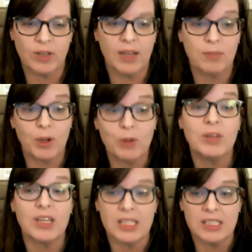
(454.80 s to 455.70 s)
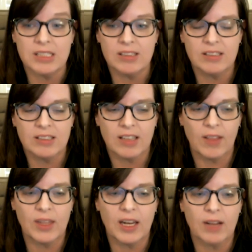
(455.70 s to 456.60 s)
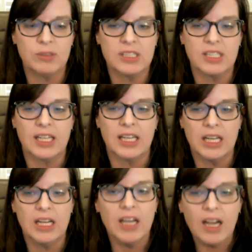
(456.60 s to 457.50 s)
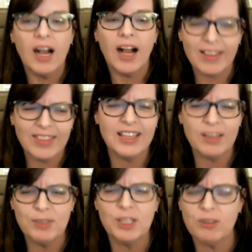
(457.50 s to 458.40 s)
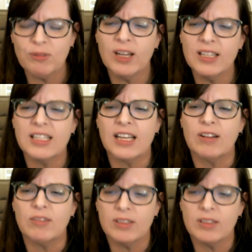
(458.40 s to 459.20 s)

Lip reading: had my own kids. And then I was like, I think I'm gonna write now.